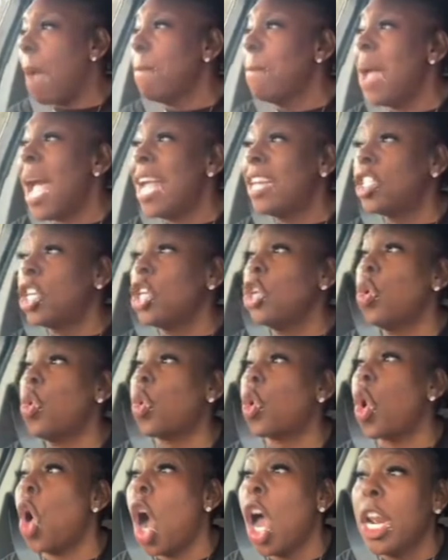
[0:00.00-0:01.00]
Imagine
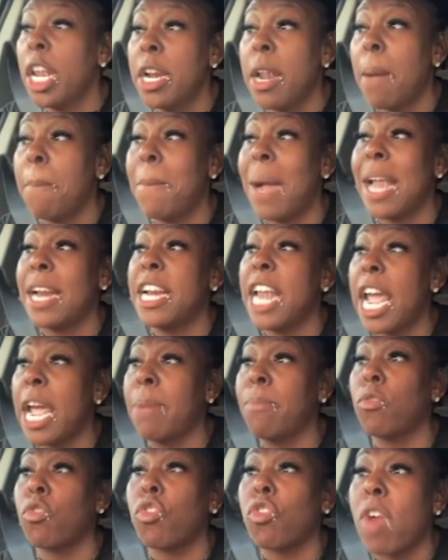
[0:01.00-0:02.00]
you calling up my
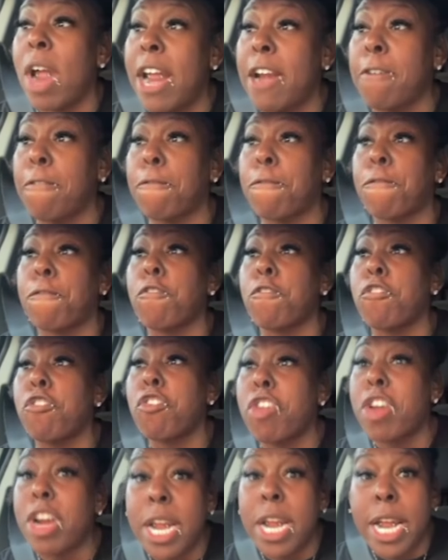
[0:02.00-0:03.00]
name rent
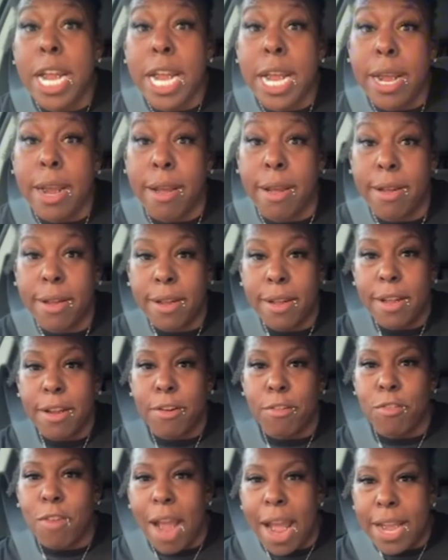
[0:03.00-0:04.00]
free
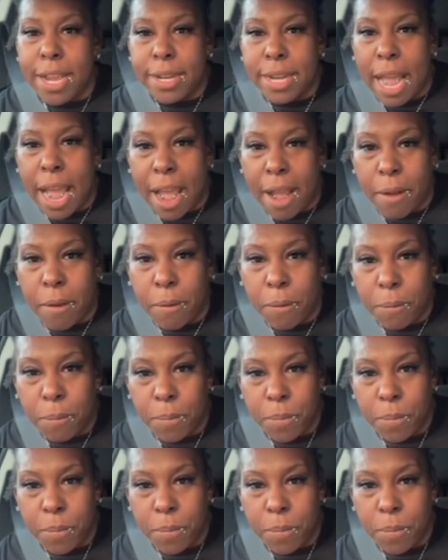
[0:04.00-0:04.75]
right now.